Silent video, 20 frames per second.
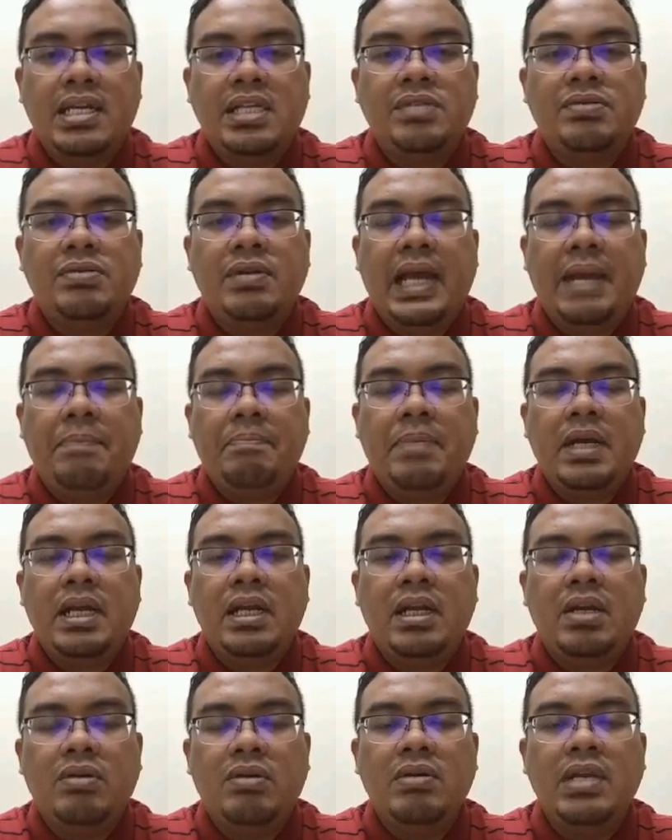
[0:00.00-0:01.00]
This will
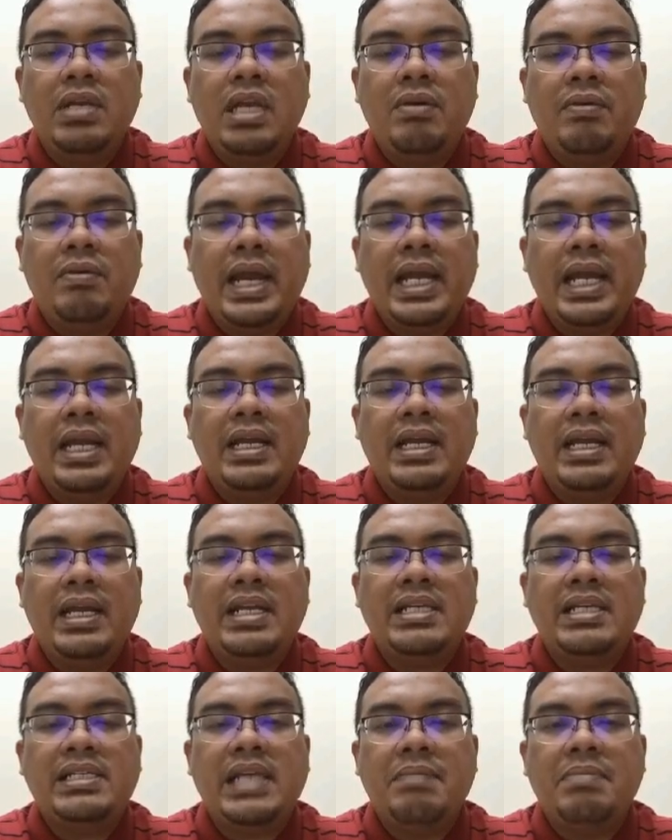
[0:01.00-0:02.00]
happen only when
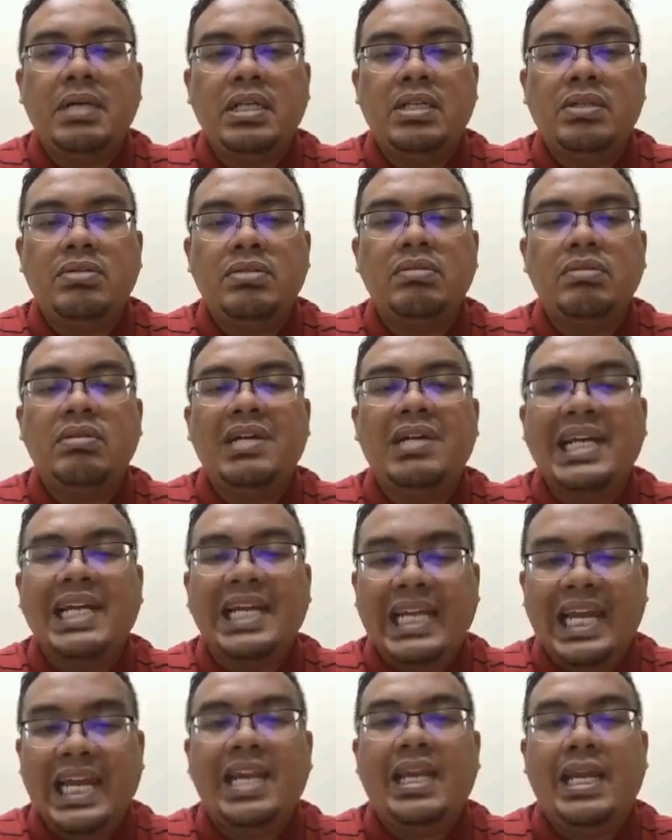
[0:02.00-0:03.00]
it is able to
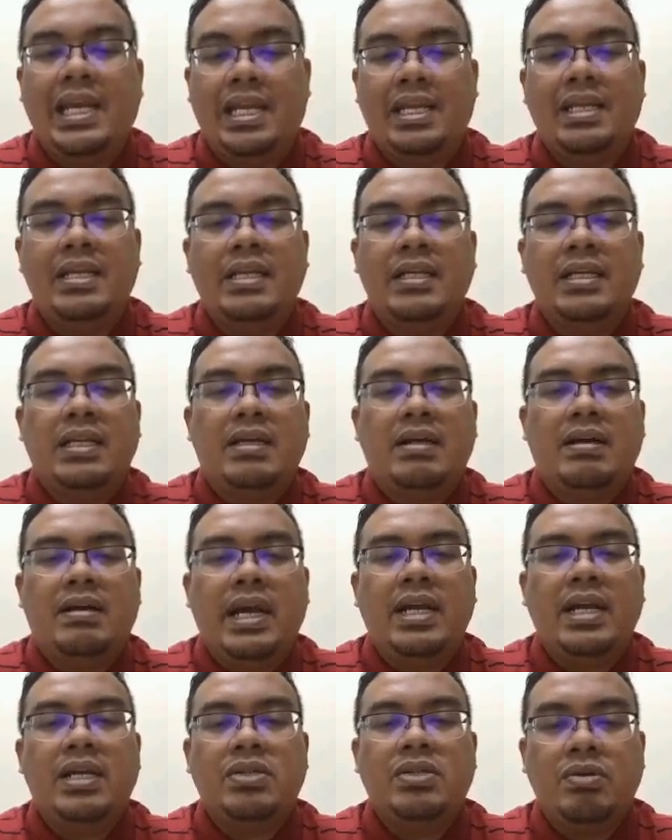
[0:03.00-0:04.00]
gain heat.
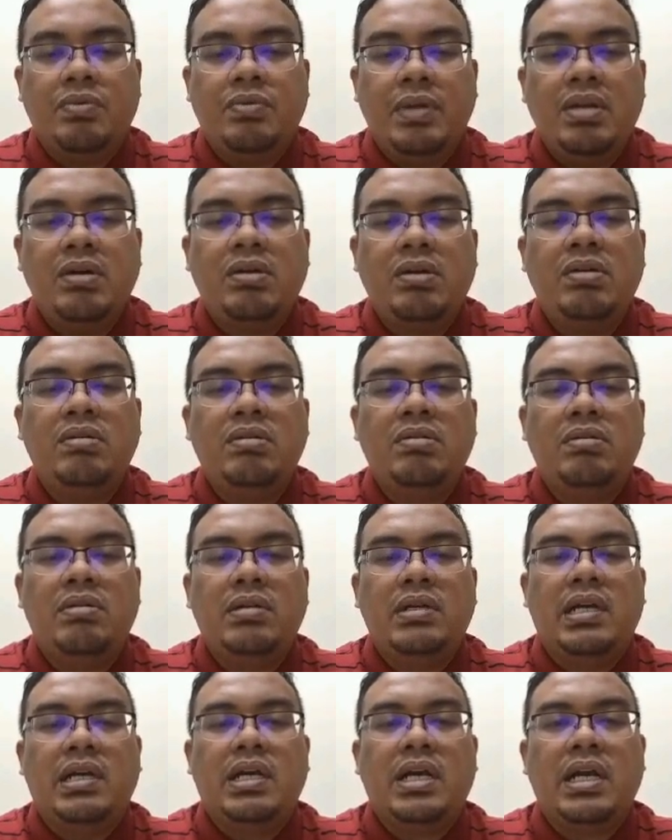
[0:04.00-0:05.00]
Right? So we
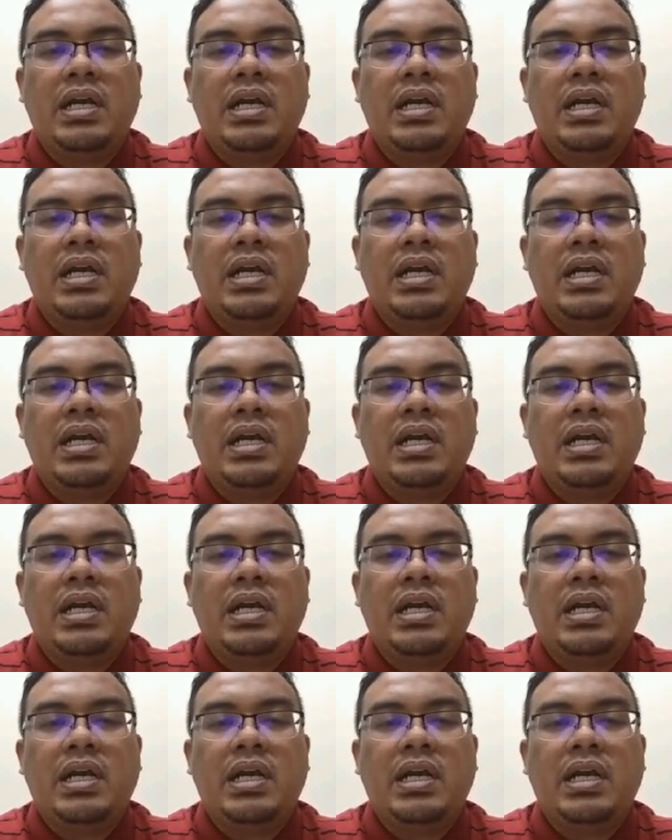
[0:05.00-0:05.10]
know